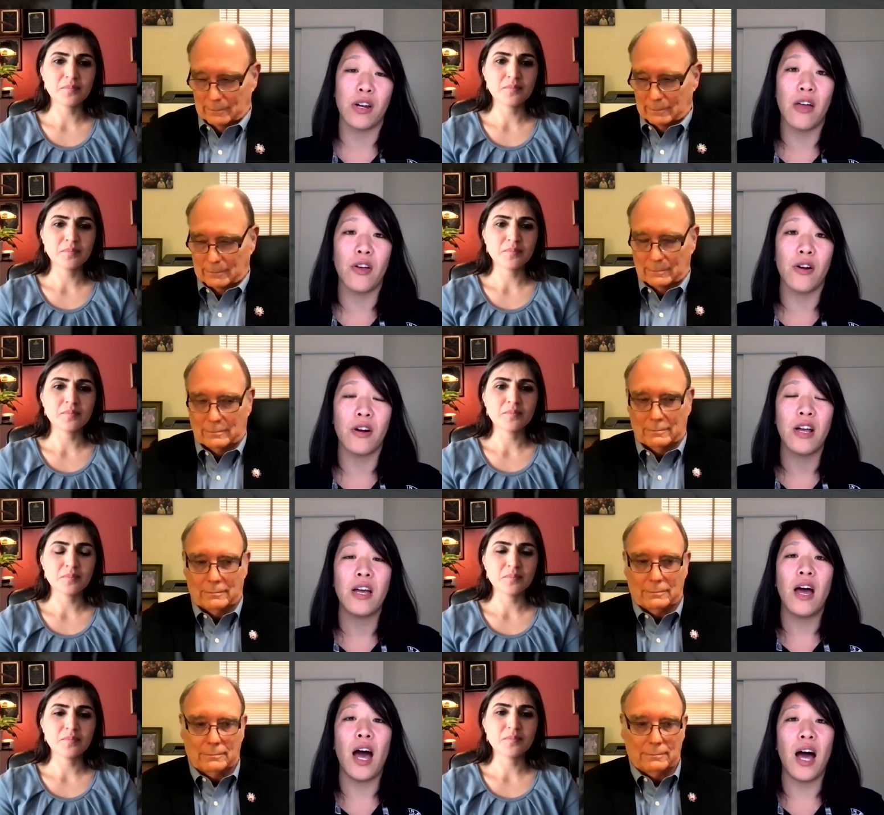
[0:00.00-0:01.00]
Speaker 1: another
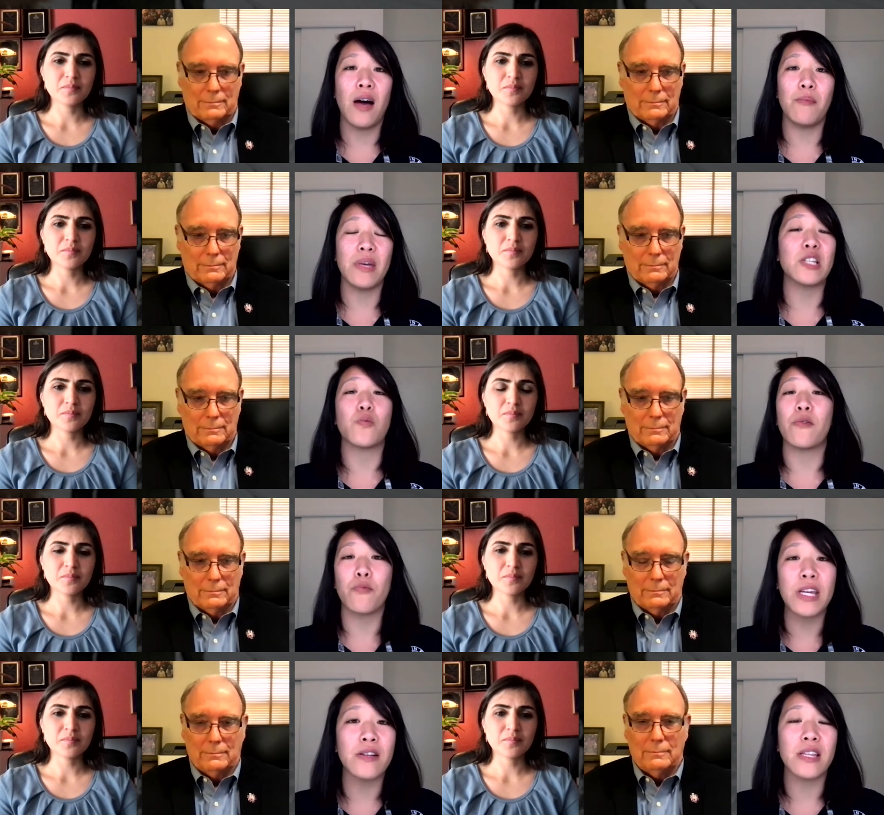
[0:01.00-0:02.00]
um, is
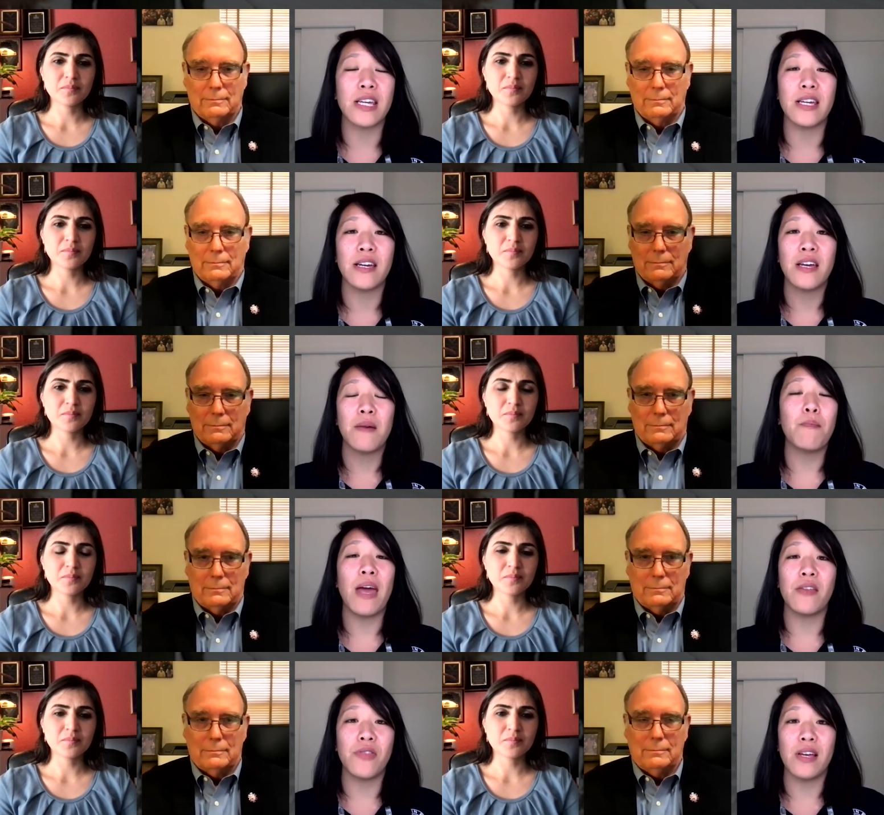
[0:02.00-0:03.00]
what really
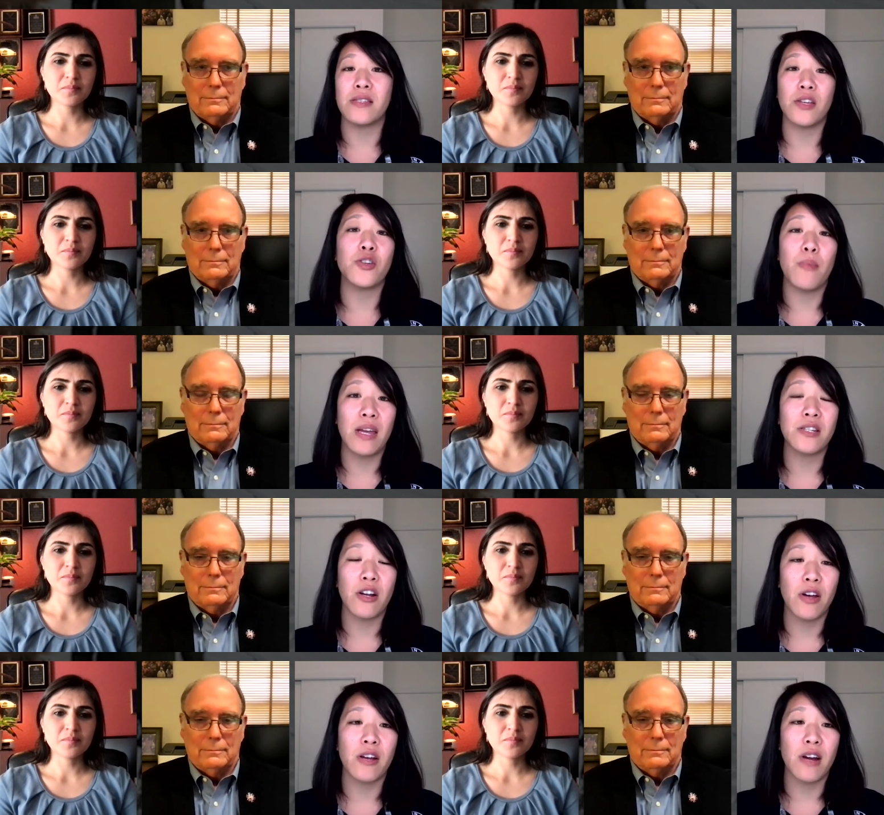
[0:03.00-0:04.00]
made this a
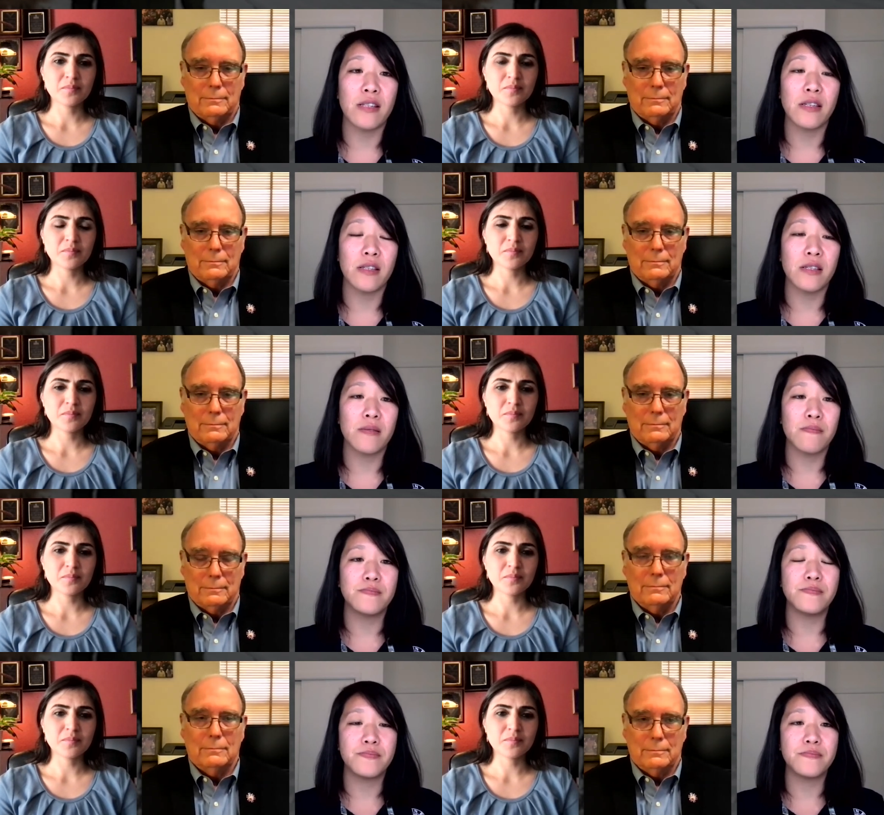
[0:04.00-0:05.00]
humanitarian crisis.
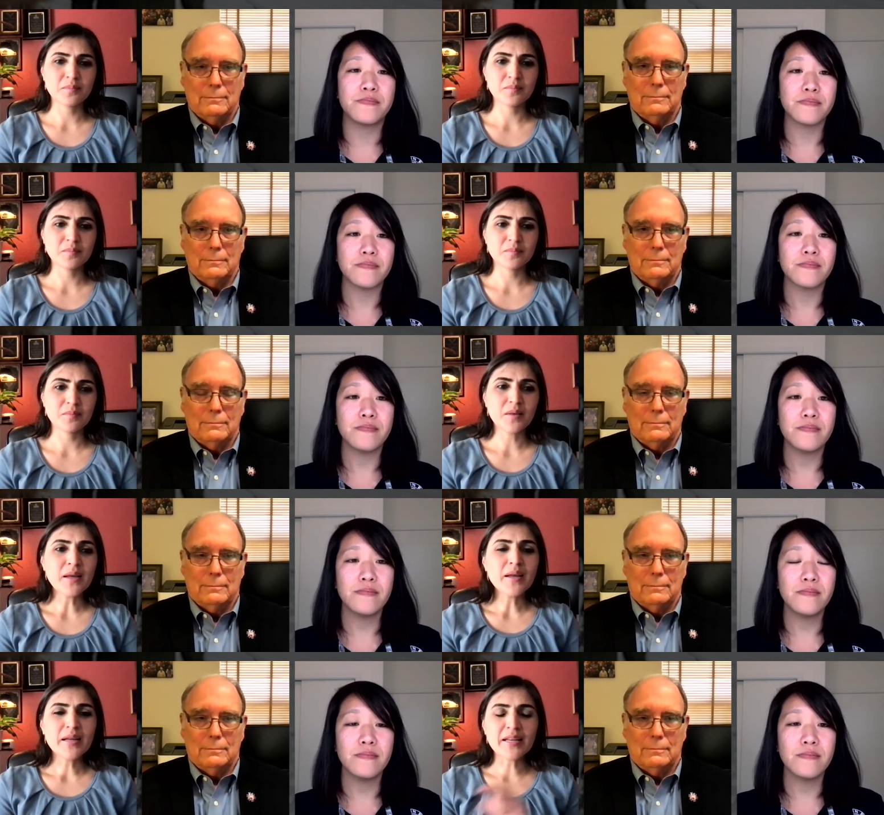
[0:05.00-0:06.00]

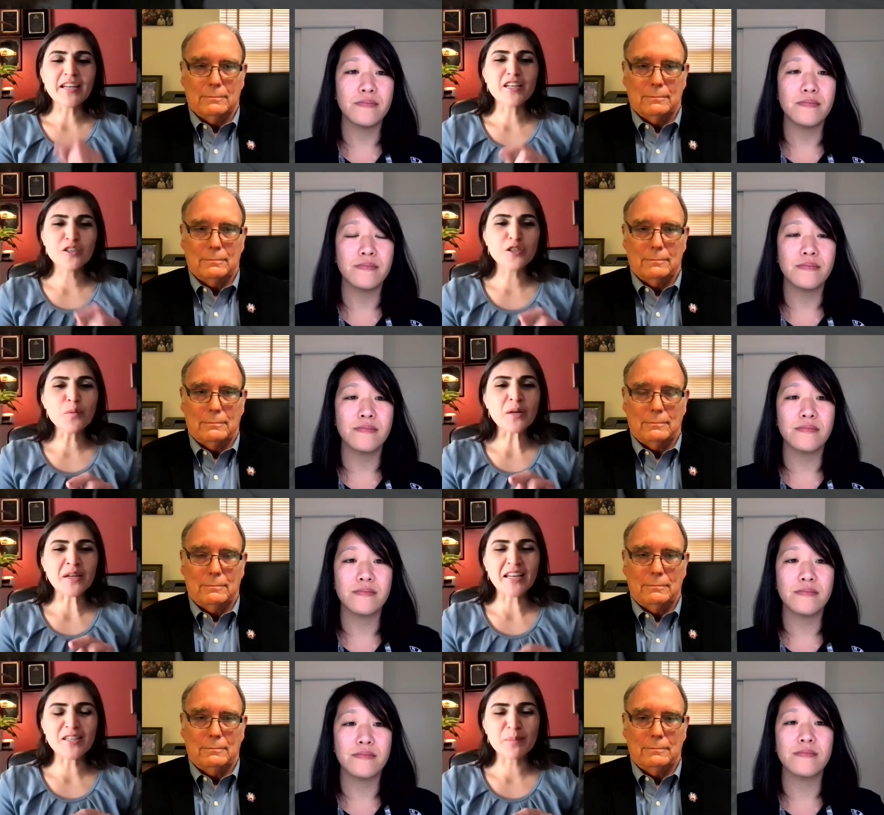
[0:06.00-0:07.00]
Speaker 2: And I do want to
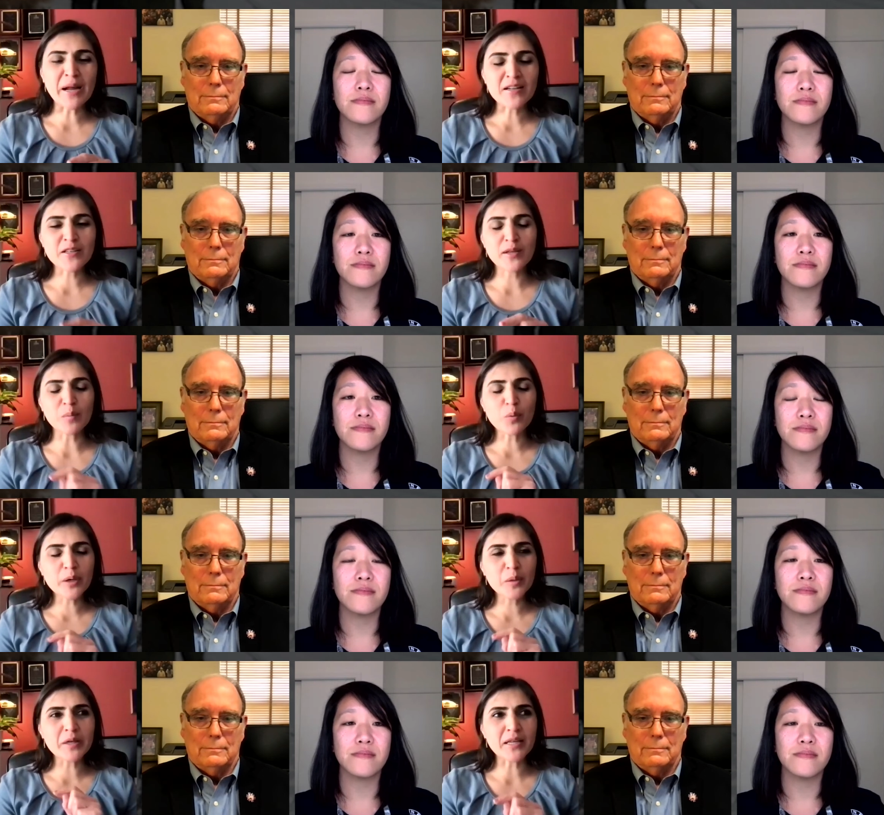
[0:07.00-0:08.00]
get back to that
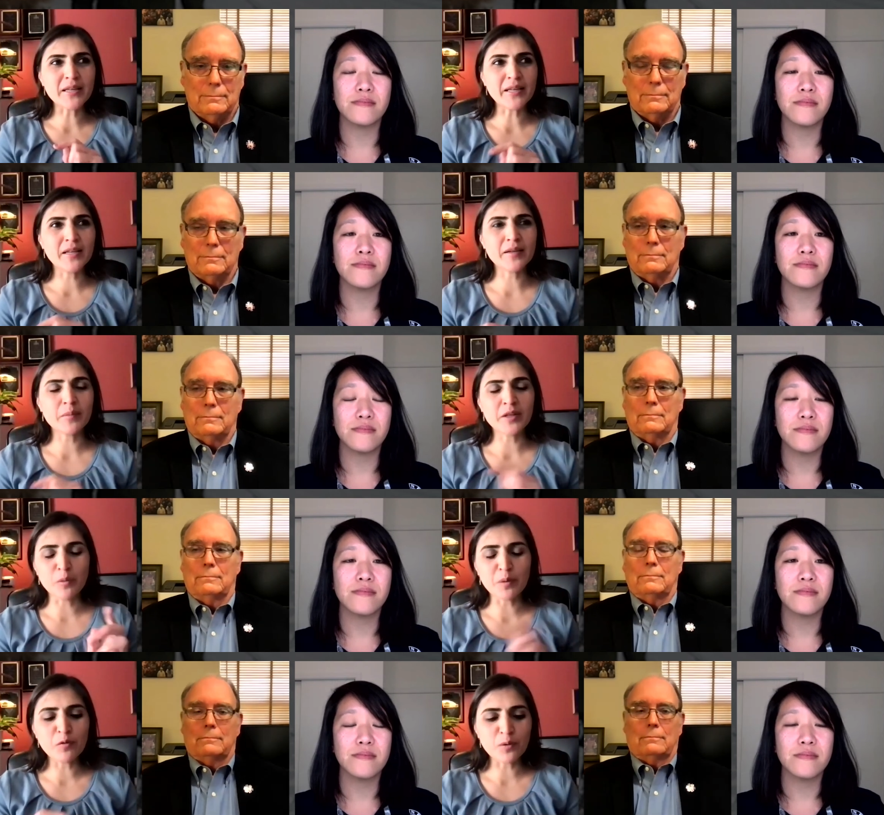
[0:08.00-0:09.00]
point, but I think, you
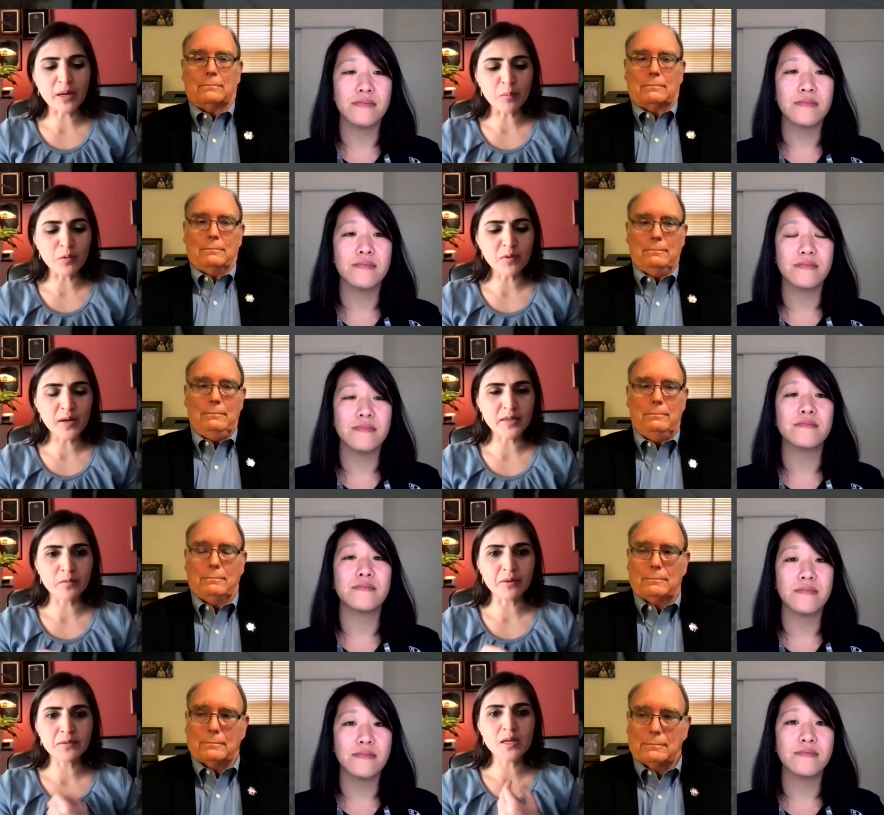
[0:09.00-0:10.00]
know, before I move
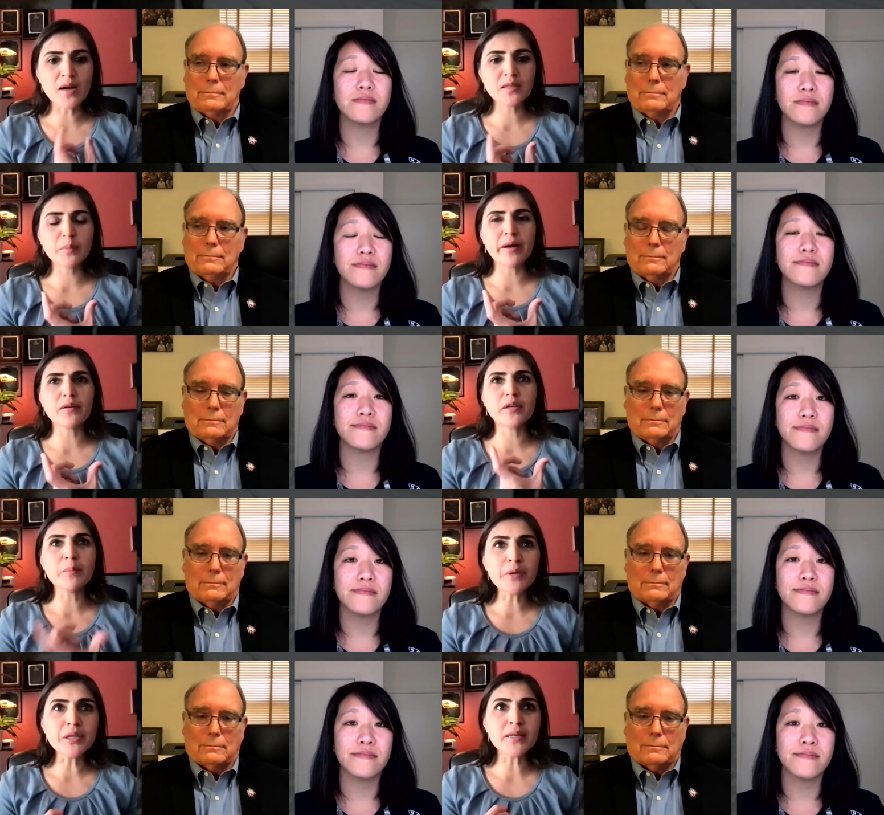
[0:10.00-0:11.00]
on, we've talked about
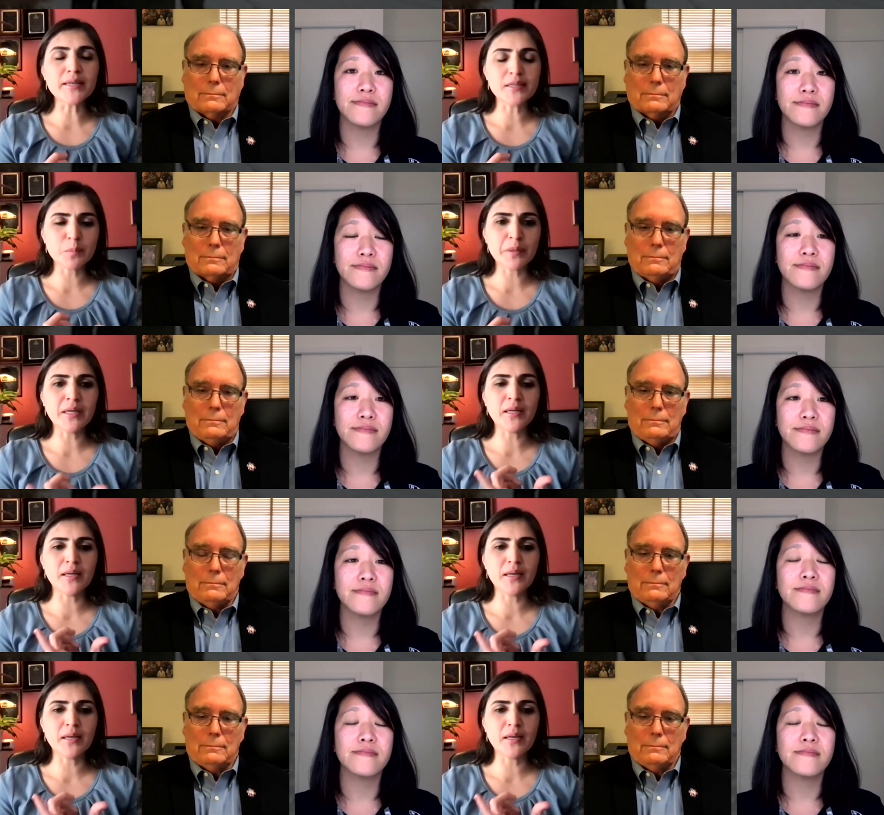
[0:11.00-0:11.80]
communities being